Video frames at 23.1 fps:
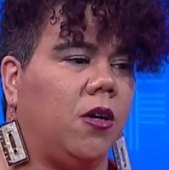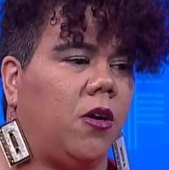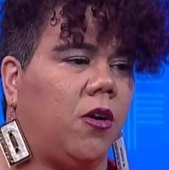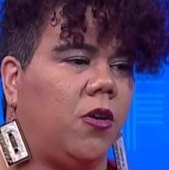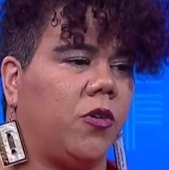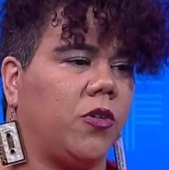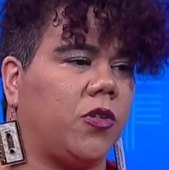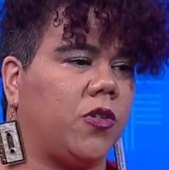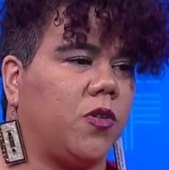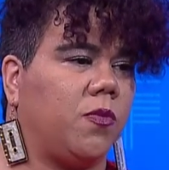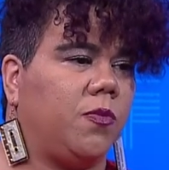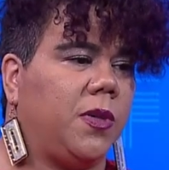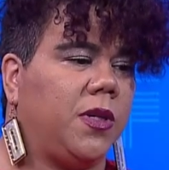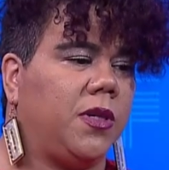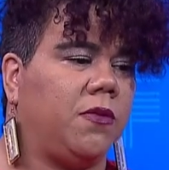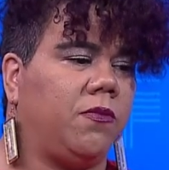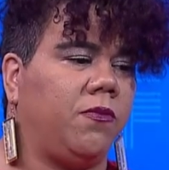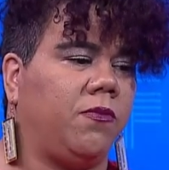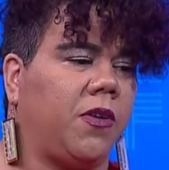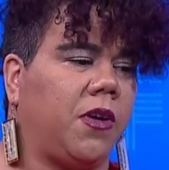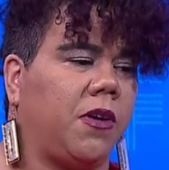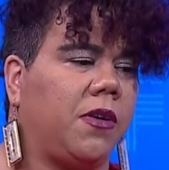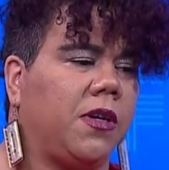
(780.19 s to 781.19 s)
Also,
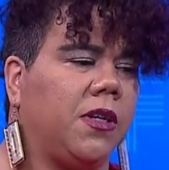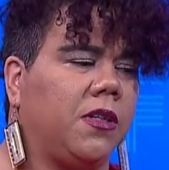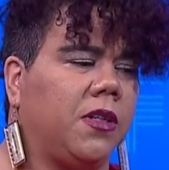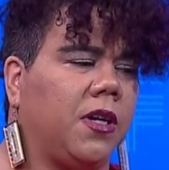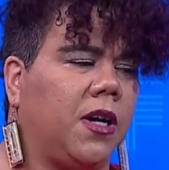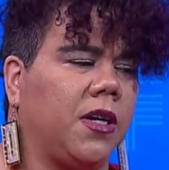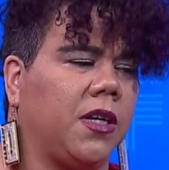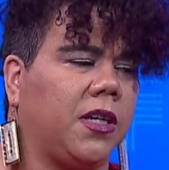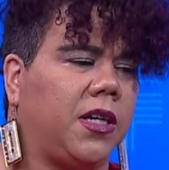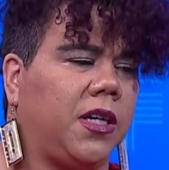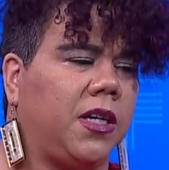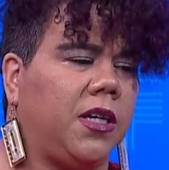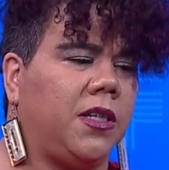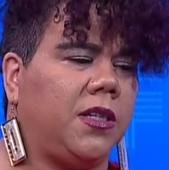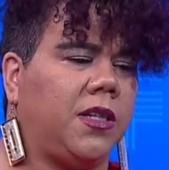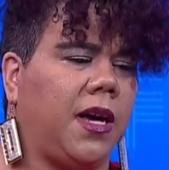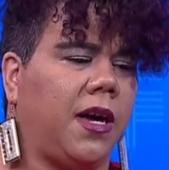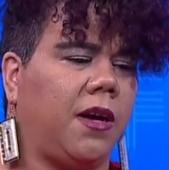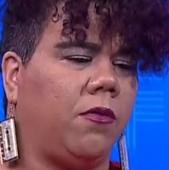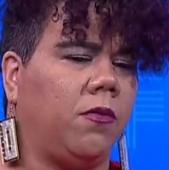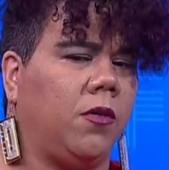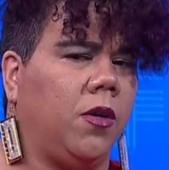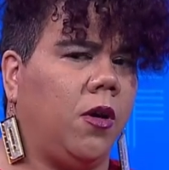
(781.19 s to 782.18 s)
been very lucky
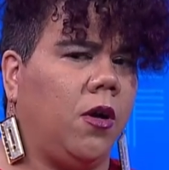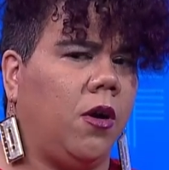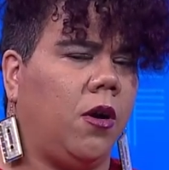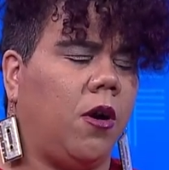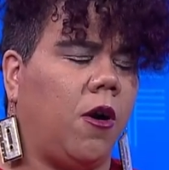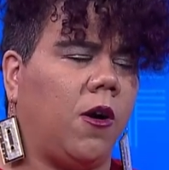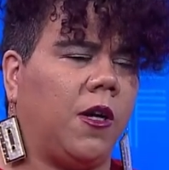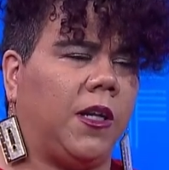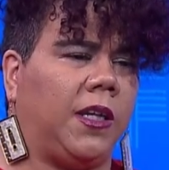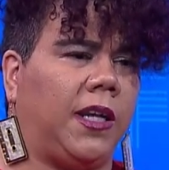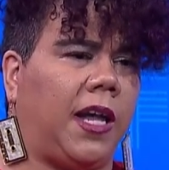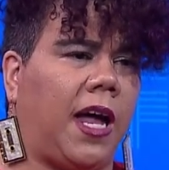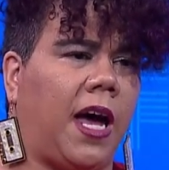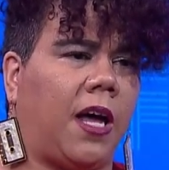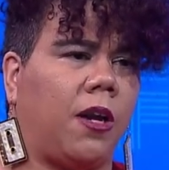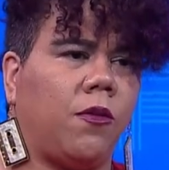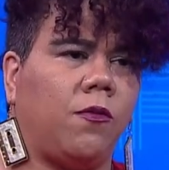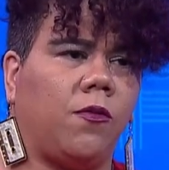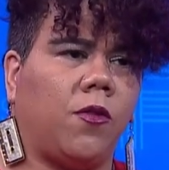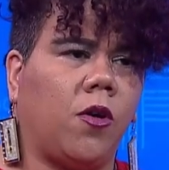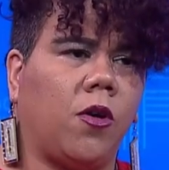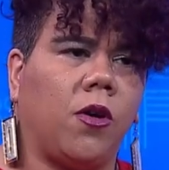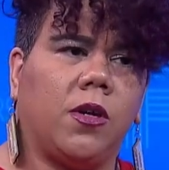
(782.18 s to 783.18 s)
that a lot
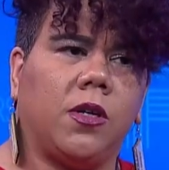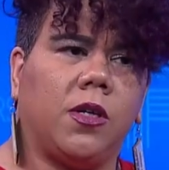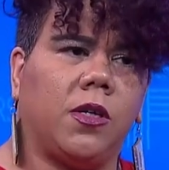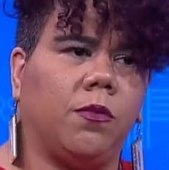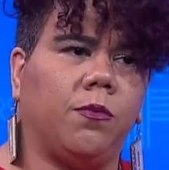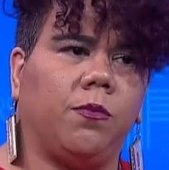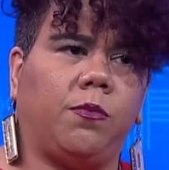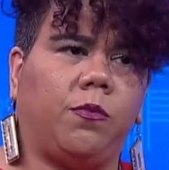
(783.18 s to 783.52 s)
of our